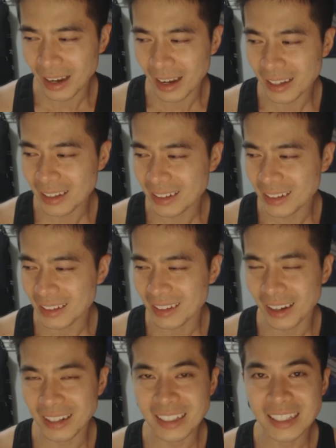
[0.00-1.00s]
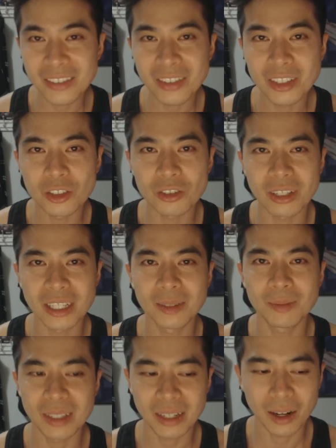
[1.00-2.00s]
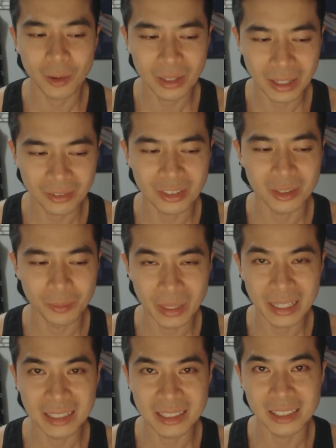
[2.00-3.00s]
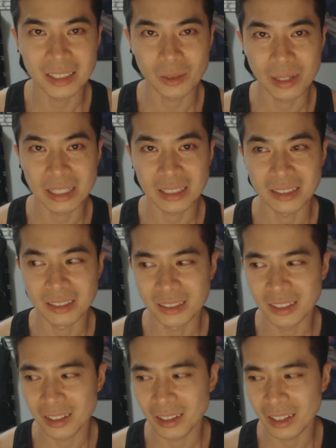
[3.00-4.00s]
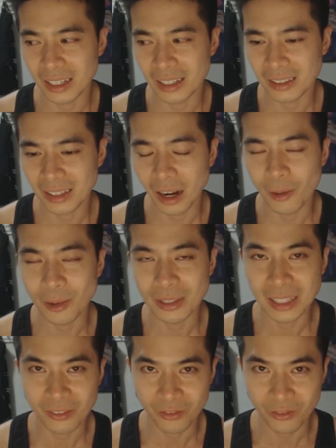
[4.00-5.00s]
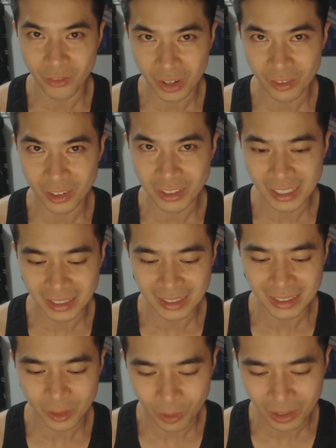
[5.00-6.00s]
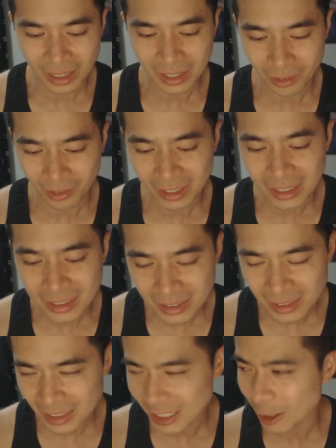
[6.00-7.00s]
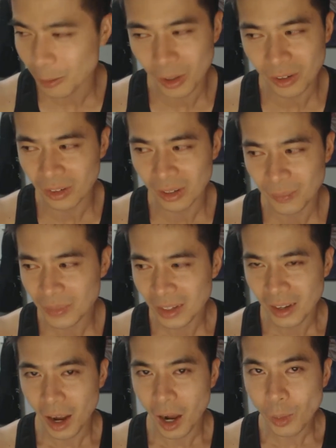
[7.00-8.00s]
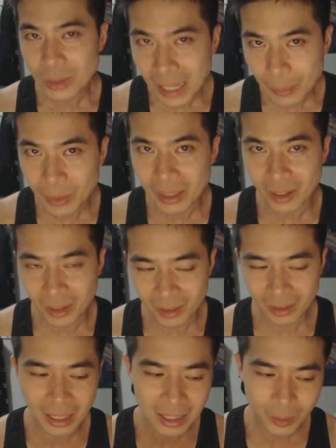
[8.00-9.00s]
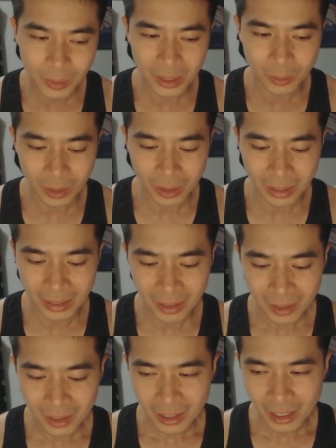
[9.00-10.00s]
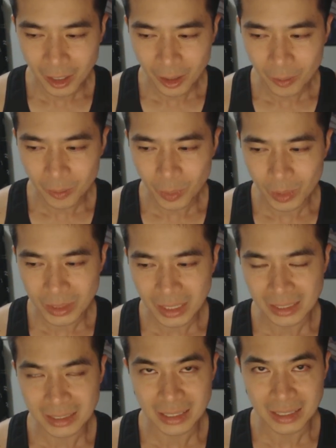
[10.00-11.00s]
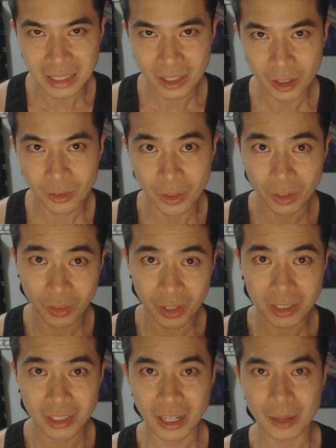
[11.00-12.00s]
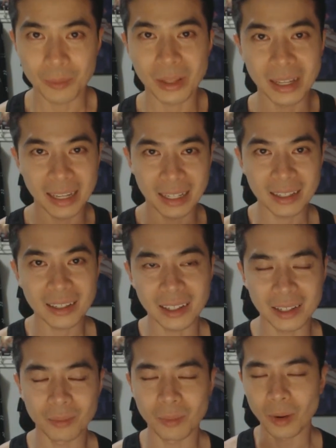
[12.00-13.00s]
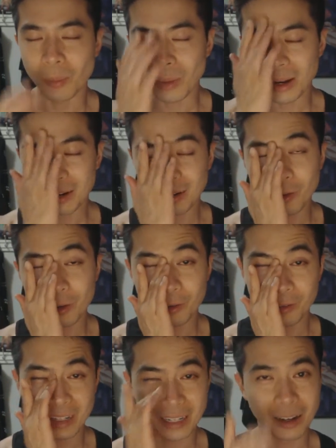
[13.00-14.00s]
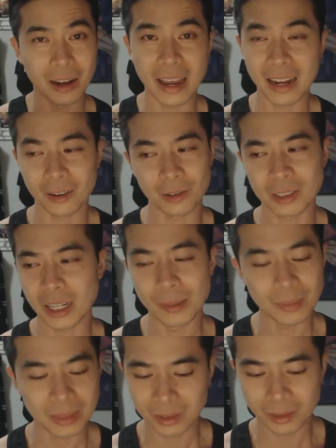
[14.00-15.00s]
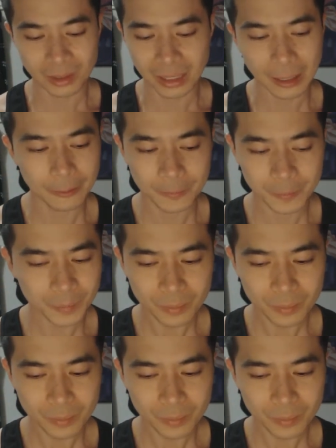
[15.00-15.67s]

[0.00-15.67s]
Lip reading: I didn't even dream that I would actually be in this situation, you know, like that I would get front row tickets to Rod Laver Arena to see Sharapova. I was happy last week when I bought tickets to see her for the first time playing on Margaret Court Arena. I had a good time doing that.